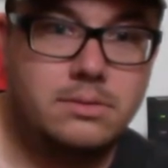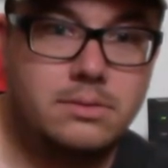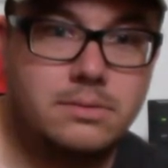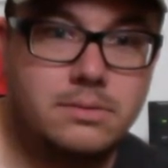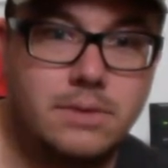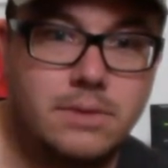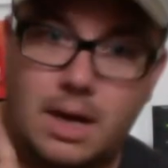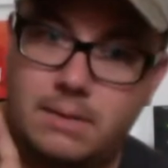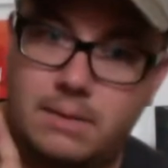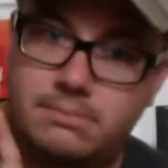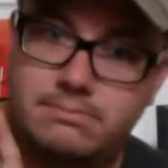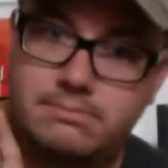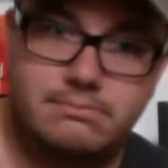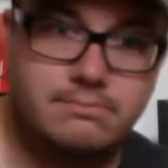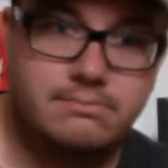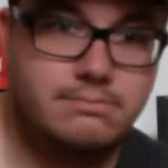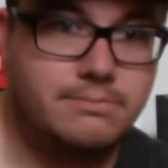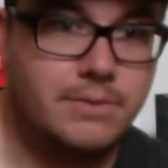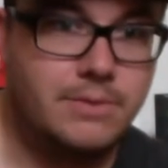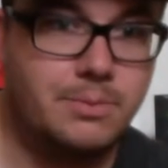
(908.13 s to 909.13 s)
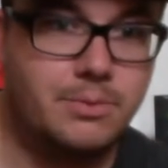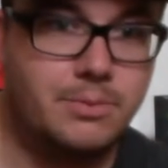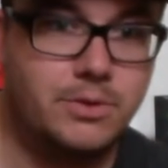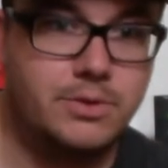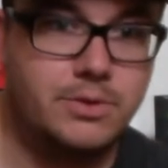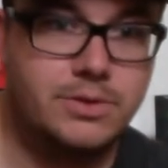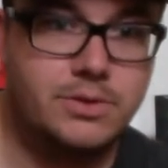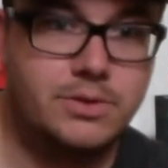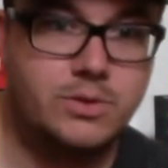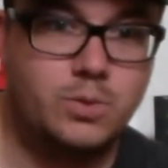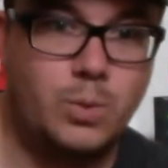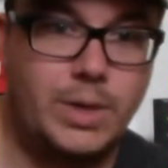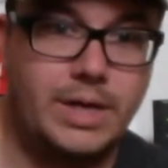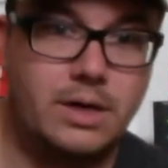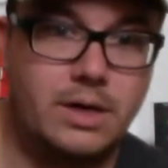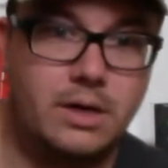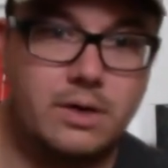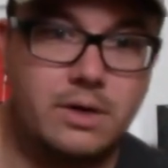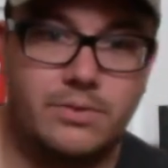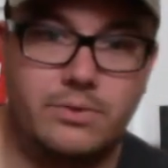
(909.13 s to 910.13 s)
Yeah, the Birds,
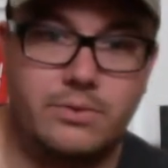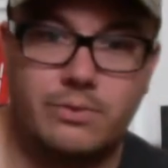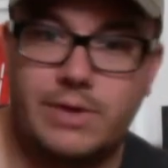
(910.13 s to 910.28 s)
Sweetheart of the